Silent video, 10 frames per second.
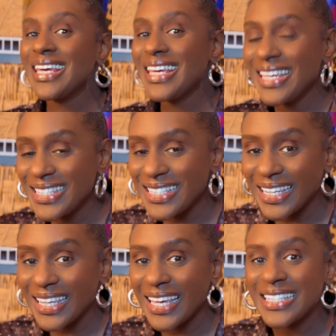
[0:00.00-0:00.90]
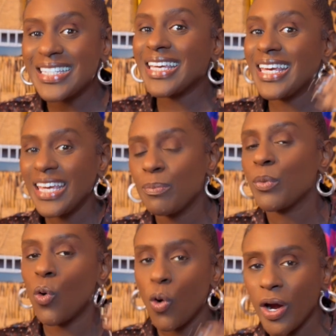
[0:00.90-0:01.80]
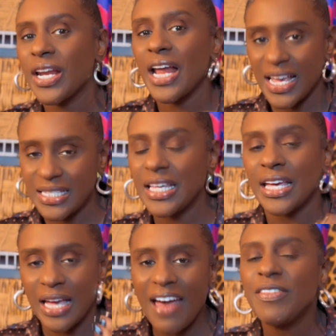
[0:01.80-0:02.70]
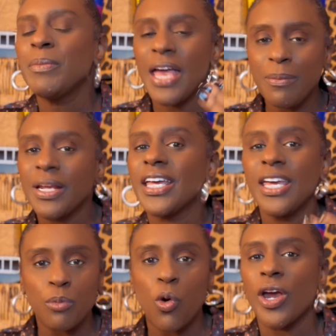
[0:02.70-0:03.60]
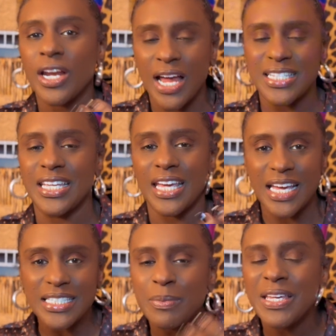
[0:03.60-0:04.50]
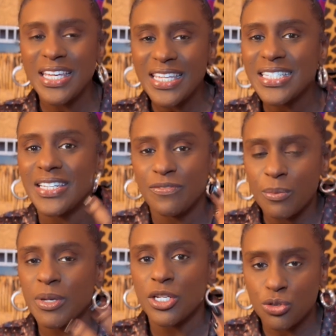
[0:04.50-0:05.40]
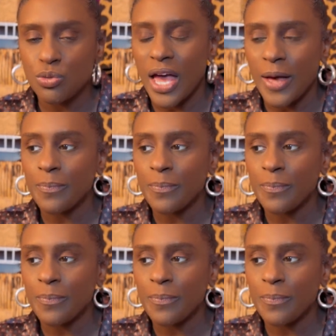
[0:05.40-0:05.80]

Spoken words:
easy to keep organizing it. I have to be able to keep organizing it. It has to be easy for me to do that.